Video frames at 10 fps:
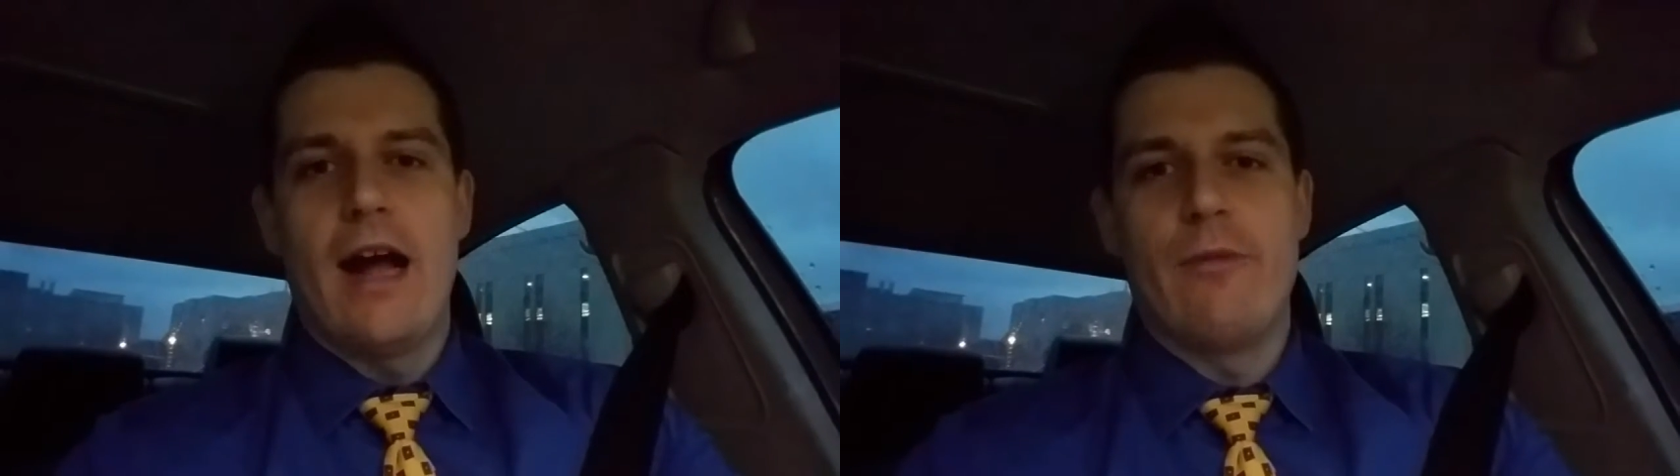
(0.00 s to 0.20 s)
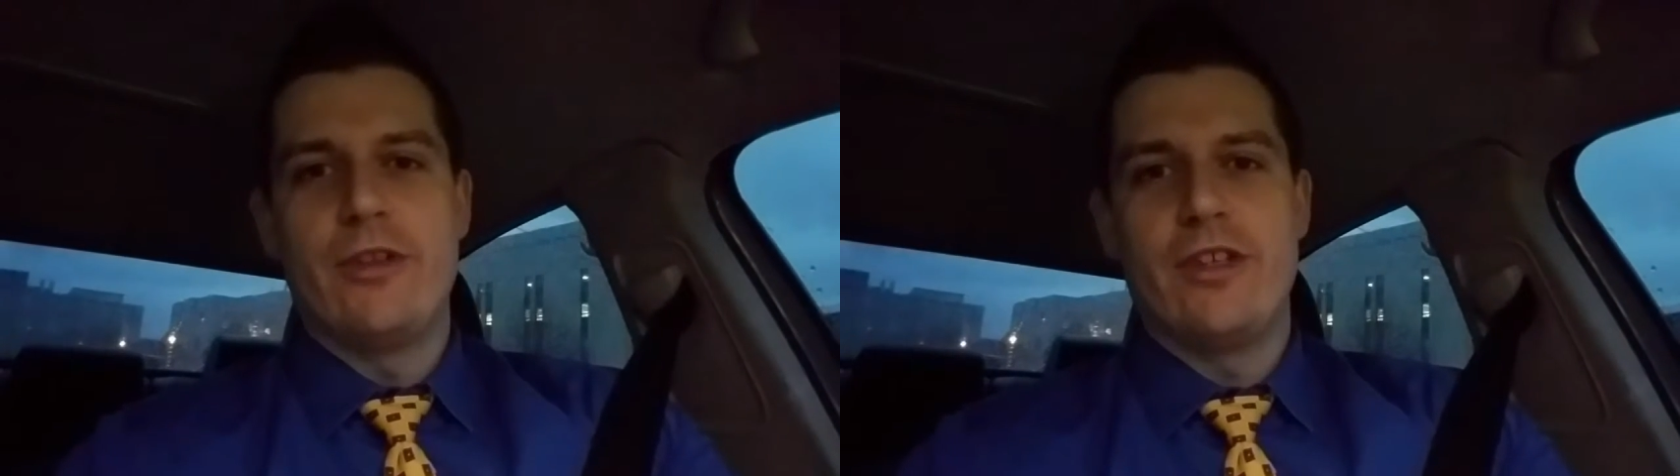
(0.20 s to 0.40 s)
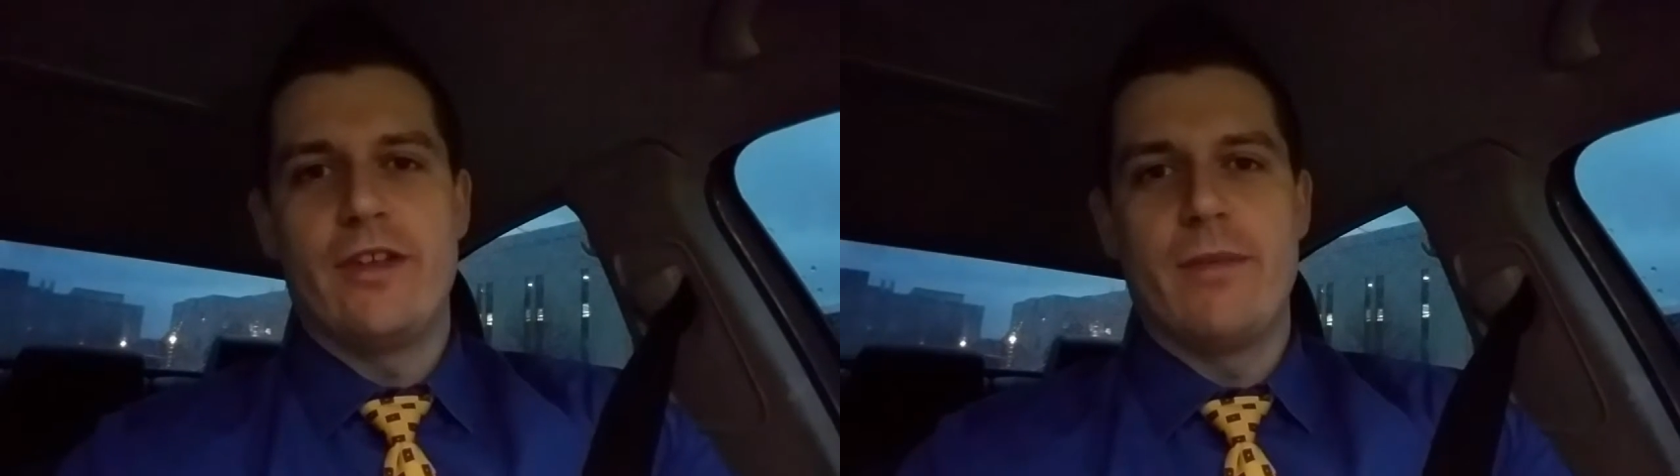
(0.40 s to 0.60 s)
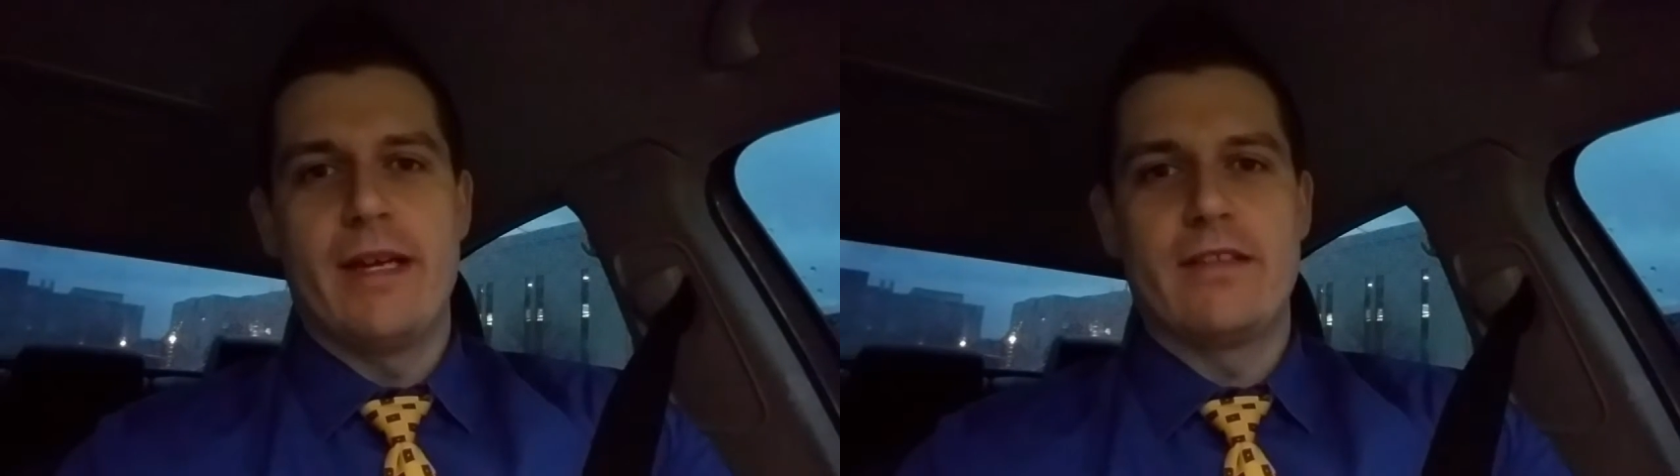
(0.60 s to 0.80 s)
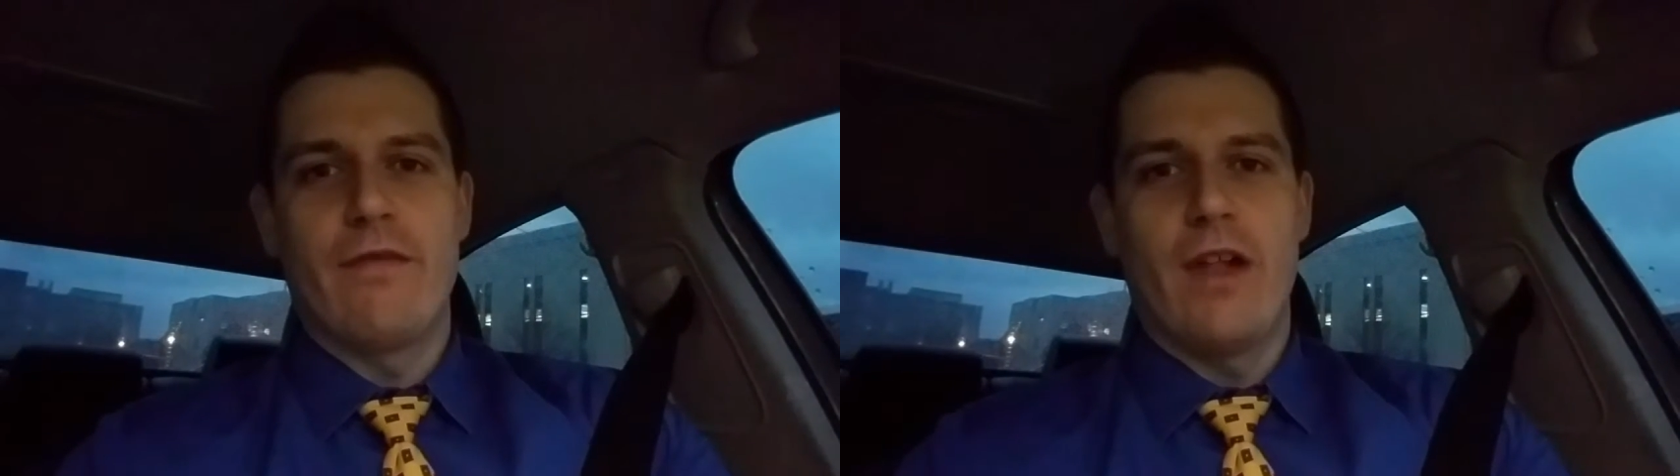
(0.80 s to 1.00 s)
wishing you the
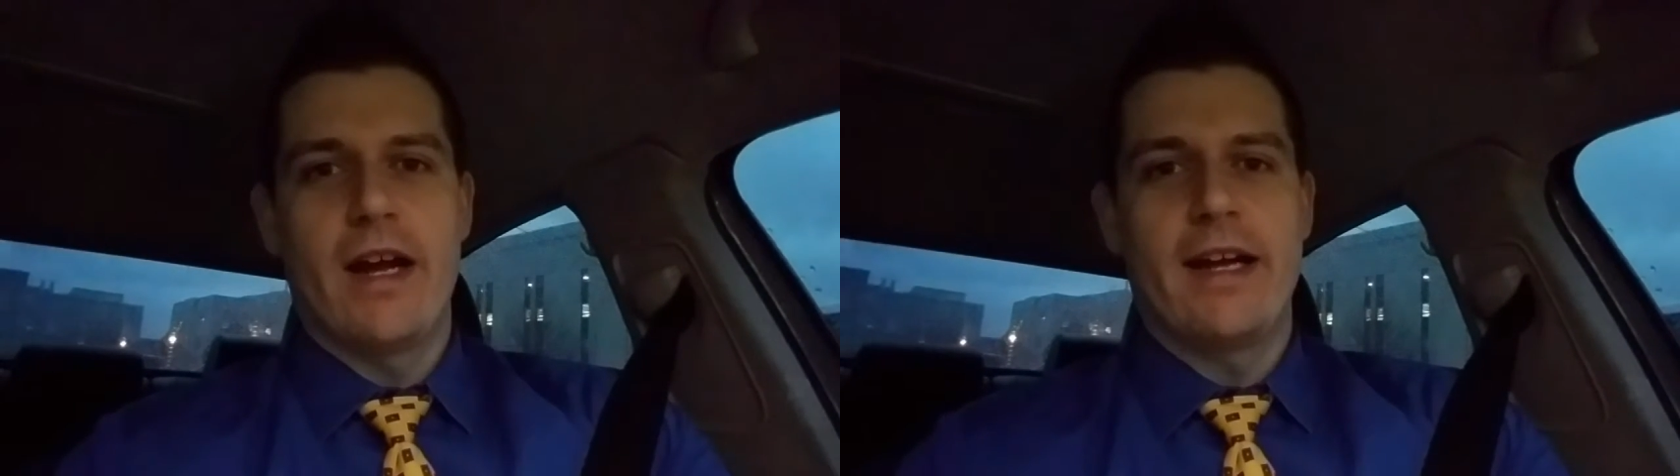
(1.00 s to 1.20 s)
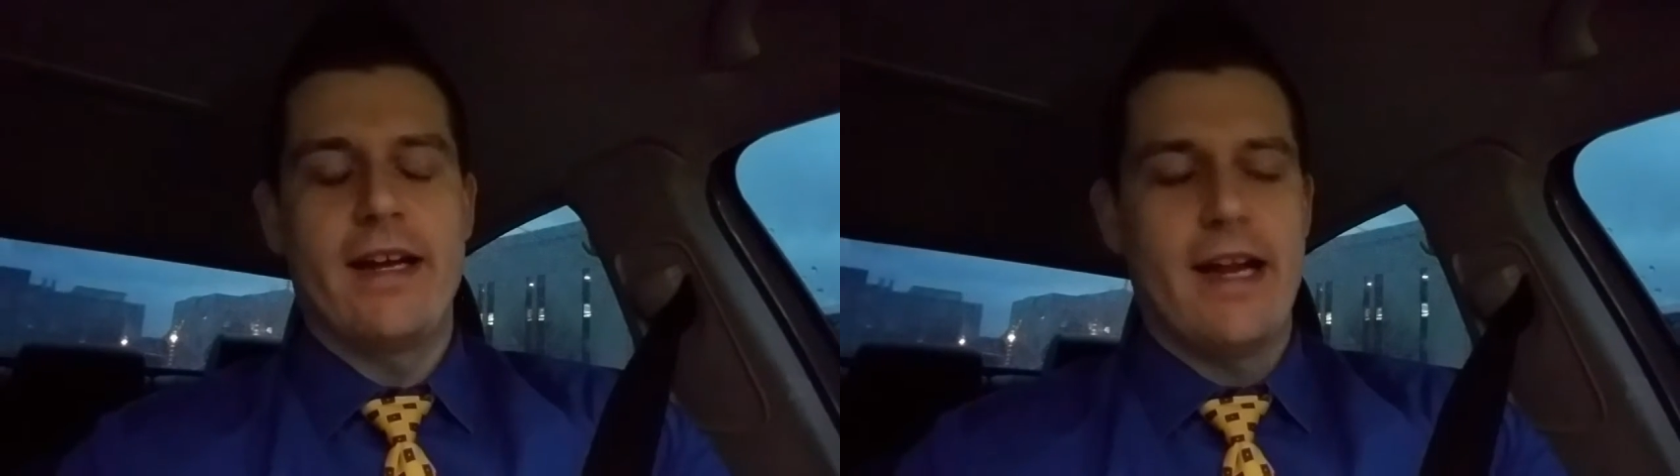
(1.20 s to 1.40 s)
best of luck,